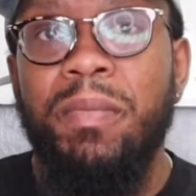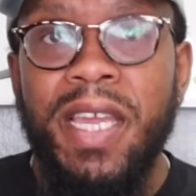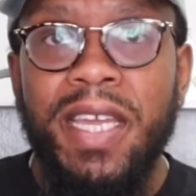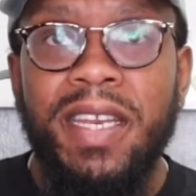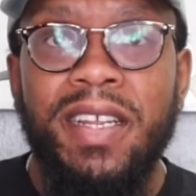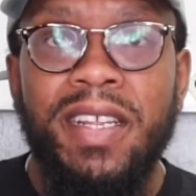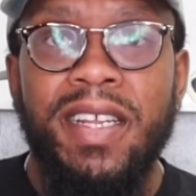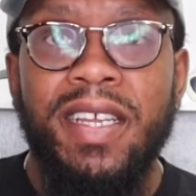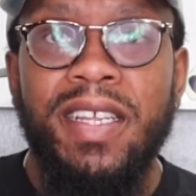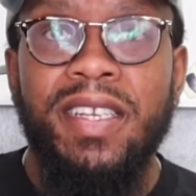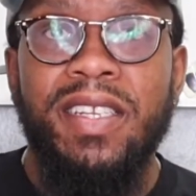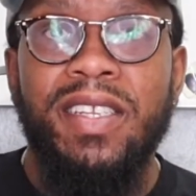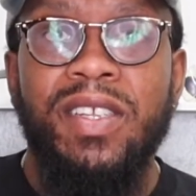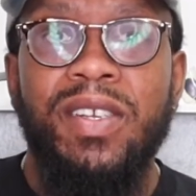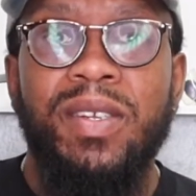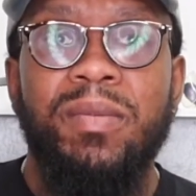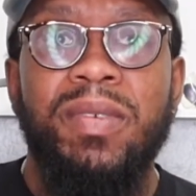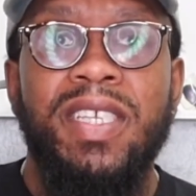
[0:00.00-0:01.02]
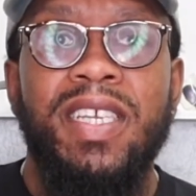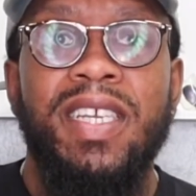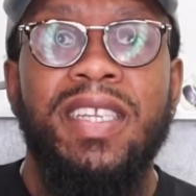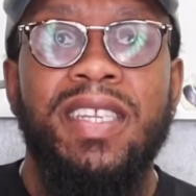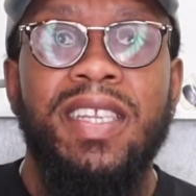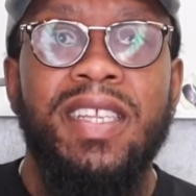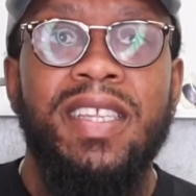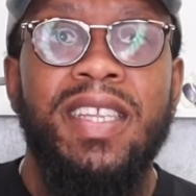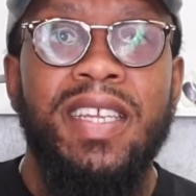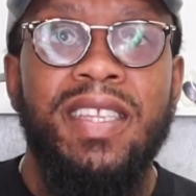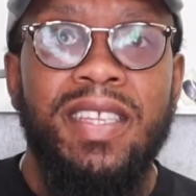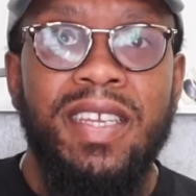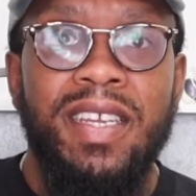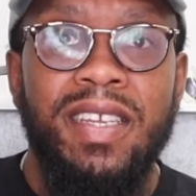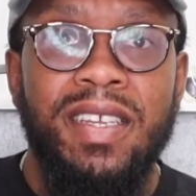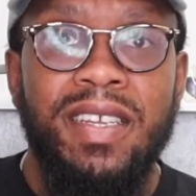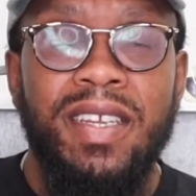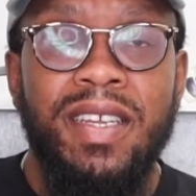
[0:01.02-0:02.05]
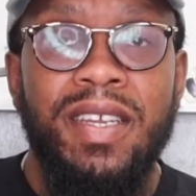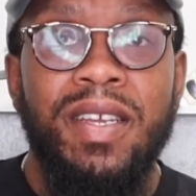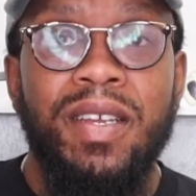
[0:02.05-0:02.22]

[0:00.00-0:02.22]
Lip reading: made it and, you know what I'm saying, did their thing.